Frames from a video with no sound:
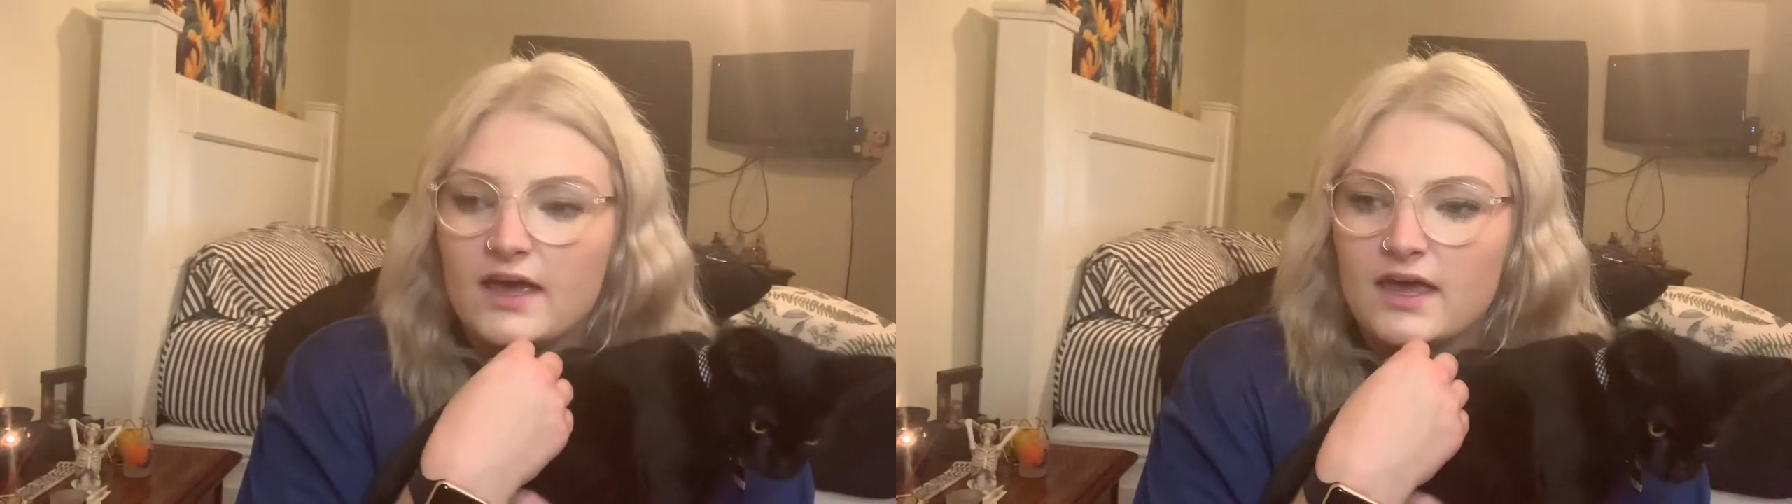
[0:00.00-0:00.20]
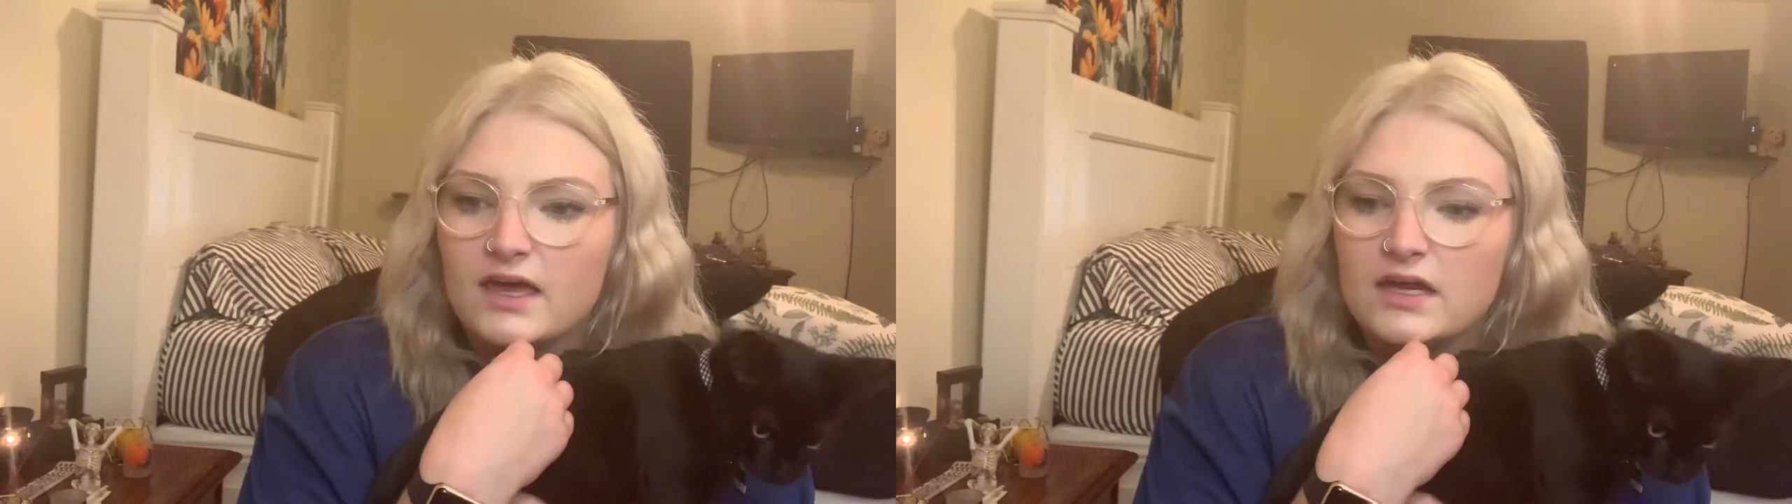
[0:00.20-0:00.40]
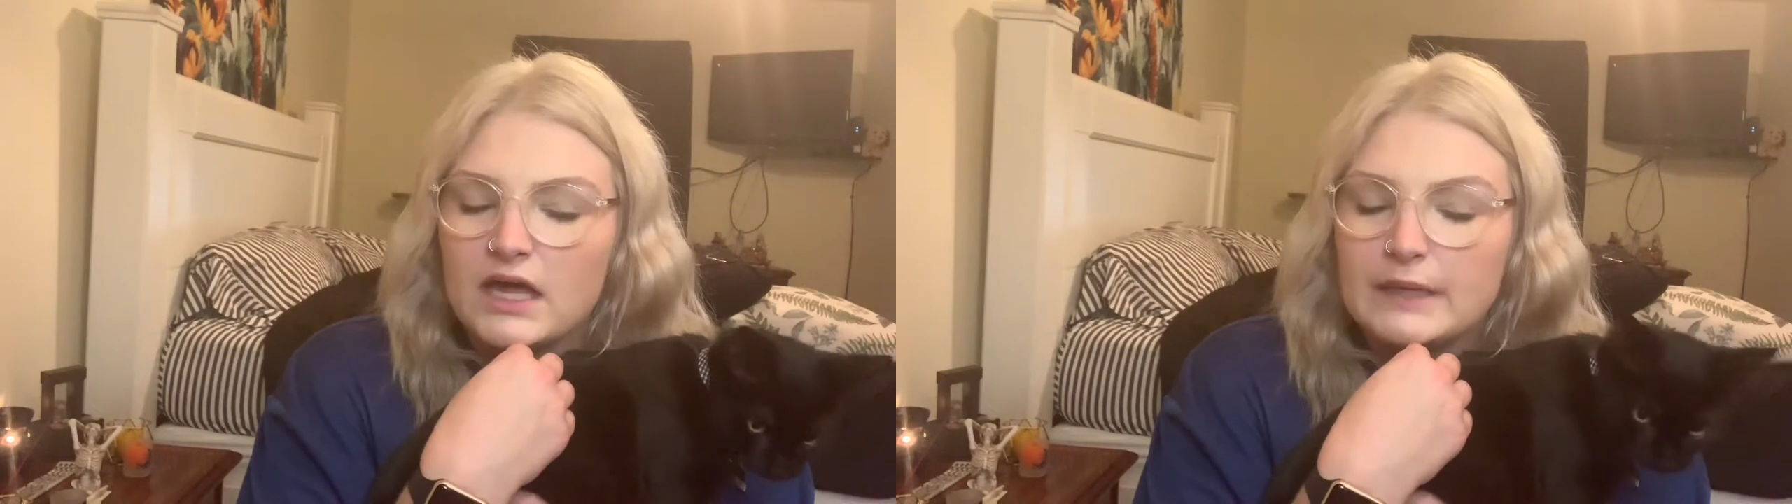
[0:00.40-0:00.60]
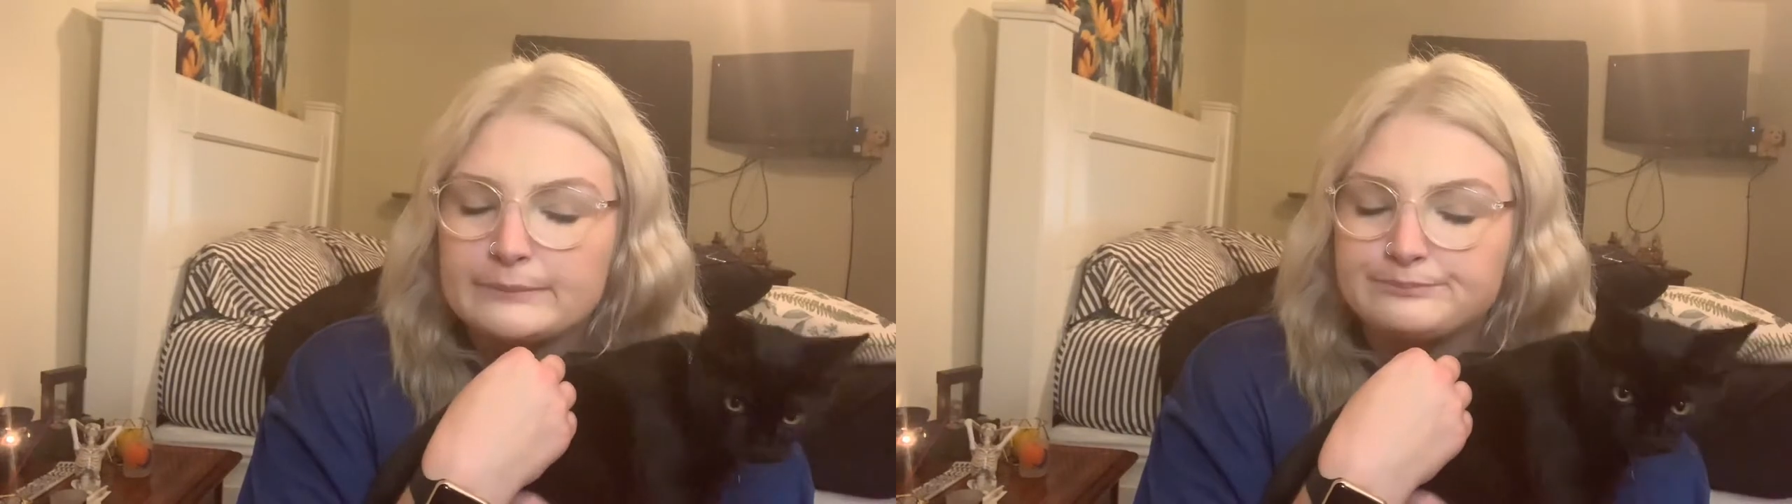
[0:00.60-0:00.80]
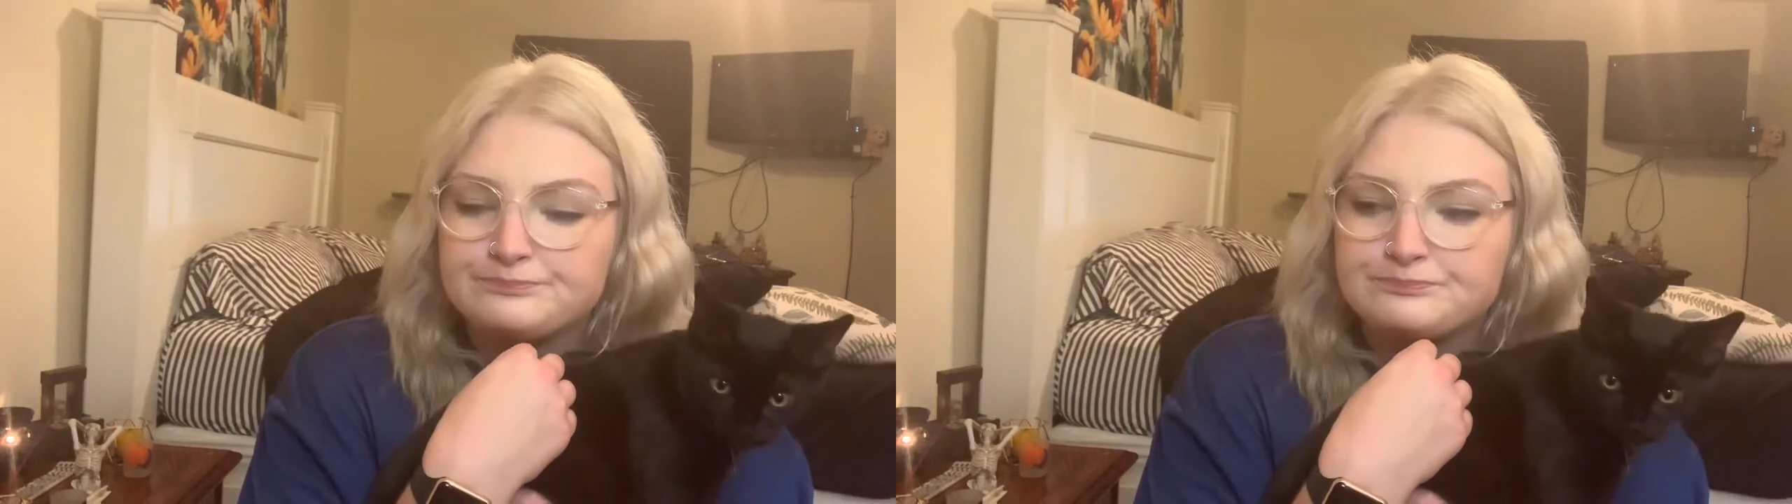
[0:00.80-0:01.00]

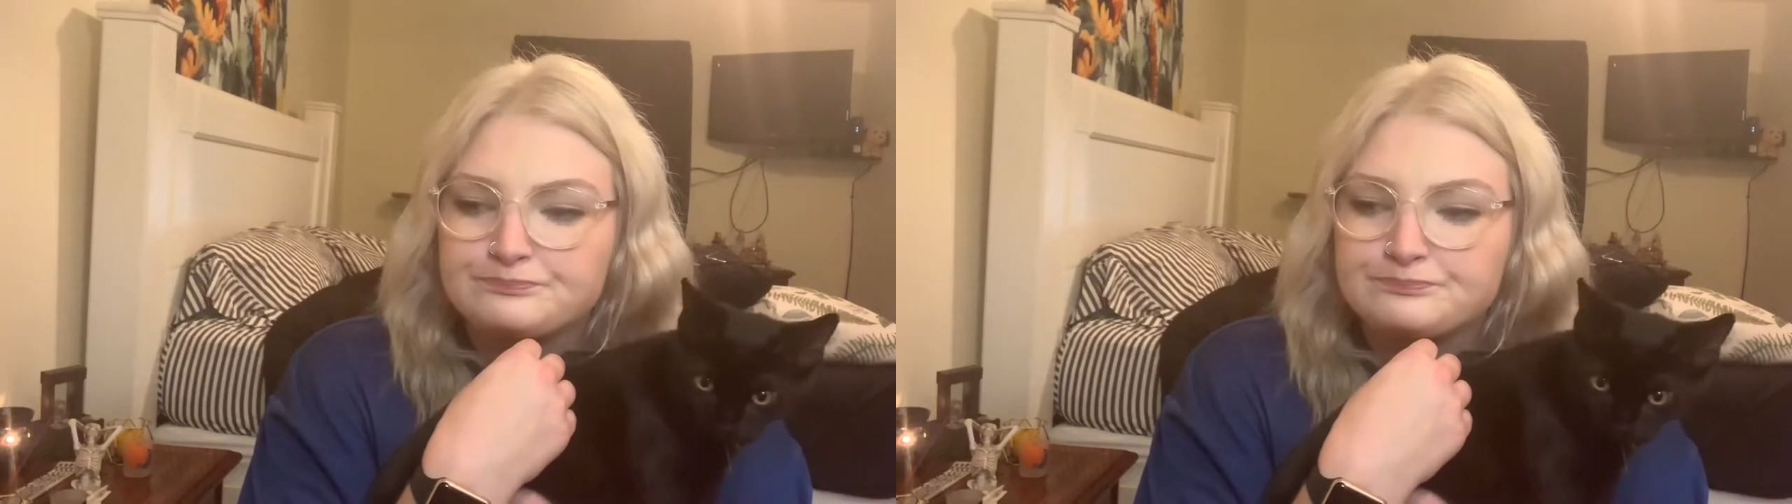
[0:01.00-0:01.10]
And, um,